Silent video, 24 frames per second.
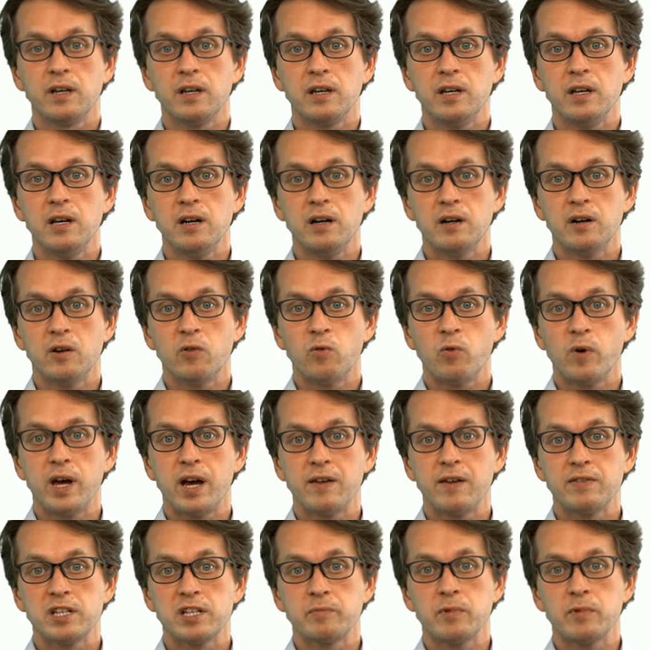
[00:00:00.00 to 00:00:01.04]
Here we
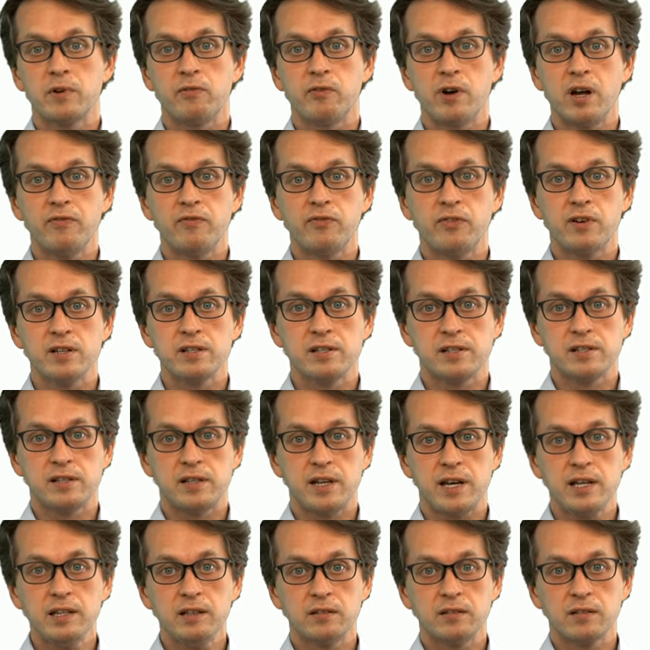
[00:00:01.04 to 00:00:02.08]
have some reference
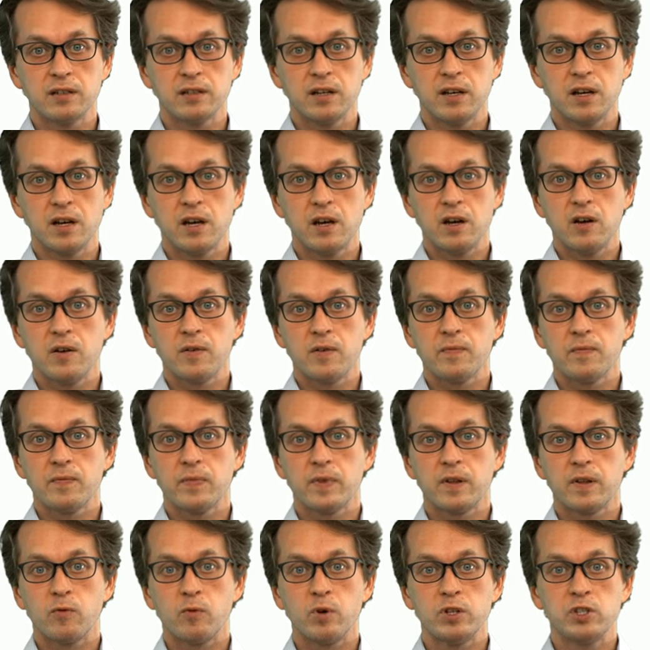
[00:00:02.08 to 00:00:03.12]
state,
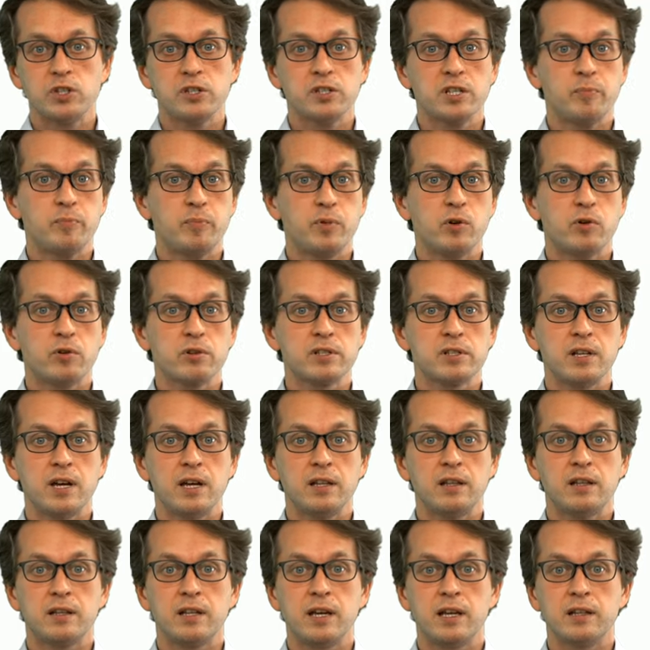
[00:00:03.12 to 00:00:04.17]
which is a pure
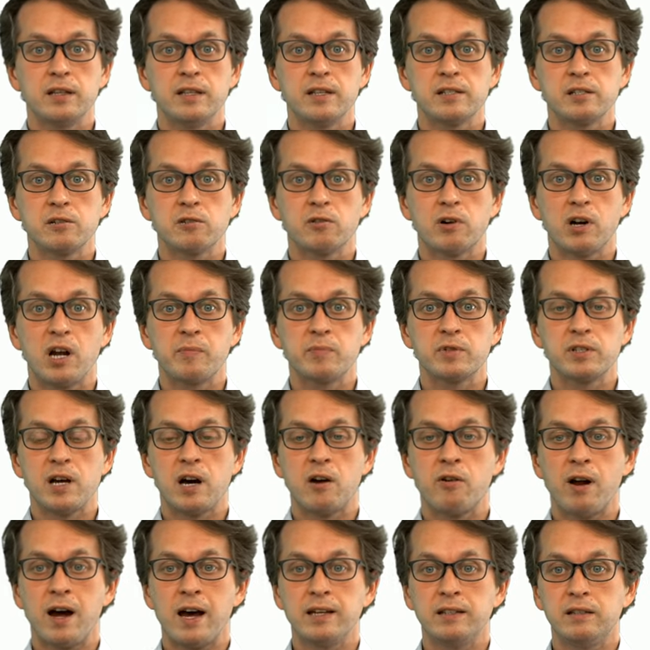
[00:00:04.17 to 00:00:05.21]
state that describes
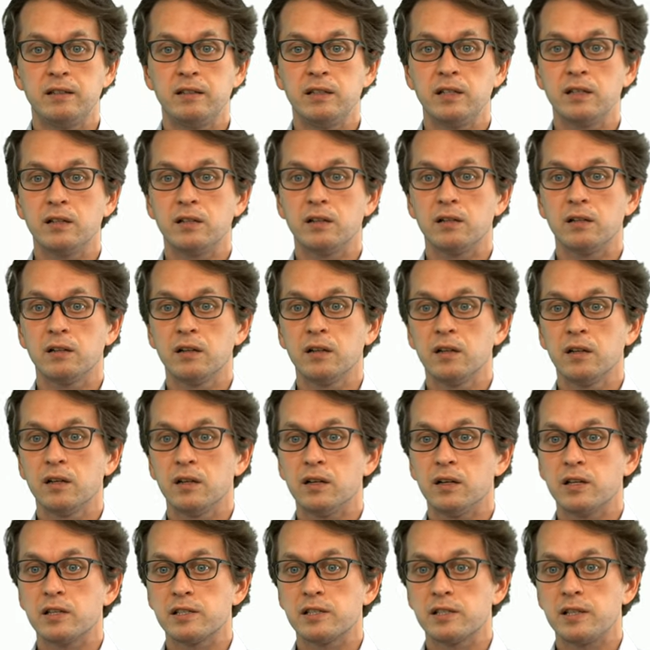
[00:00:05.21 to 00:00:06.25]
our ideal
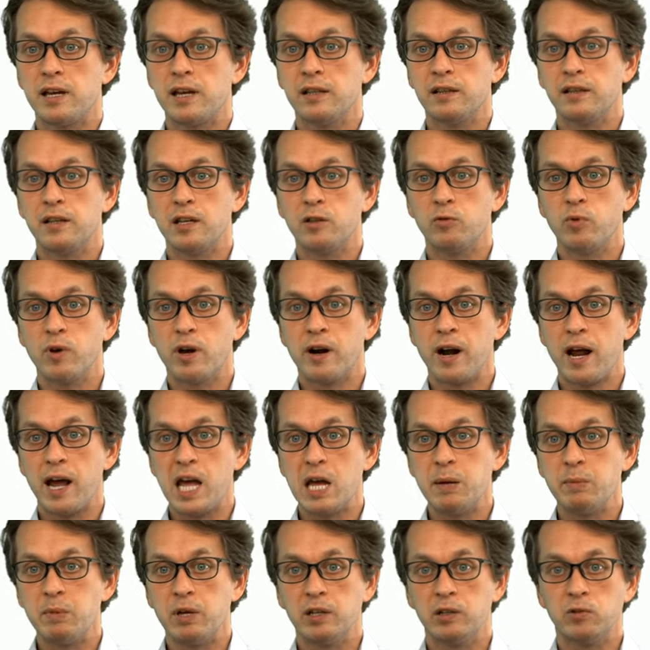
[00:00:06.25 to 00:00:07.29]
uh, state that we are
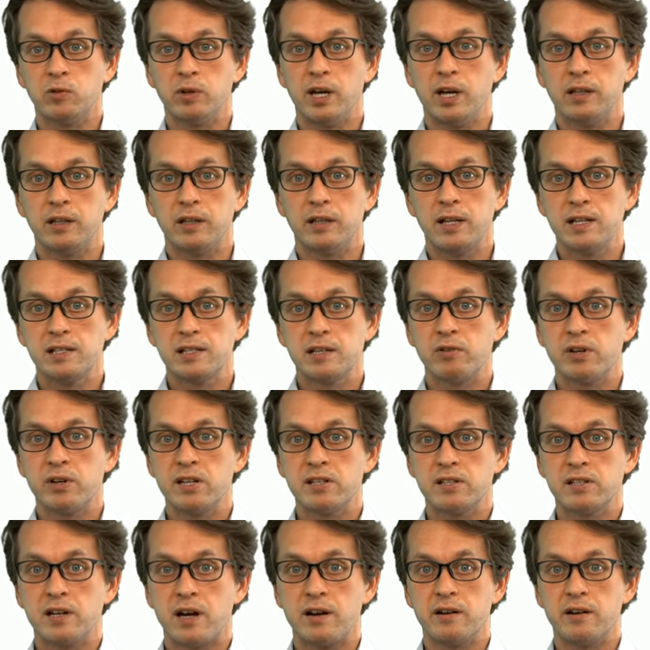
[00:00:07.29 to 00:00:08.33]
aiming to get. That's our
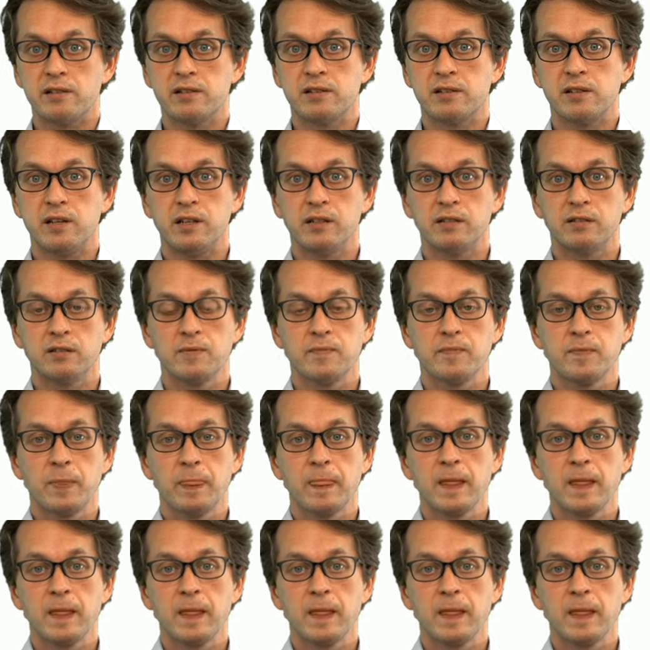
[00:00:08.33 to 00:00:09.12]
desired state.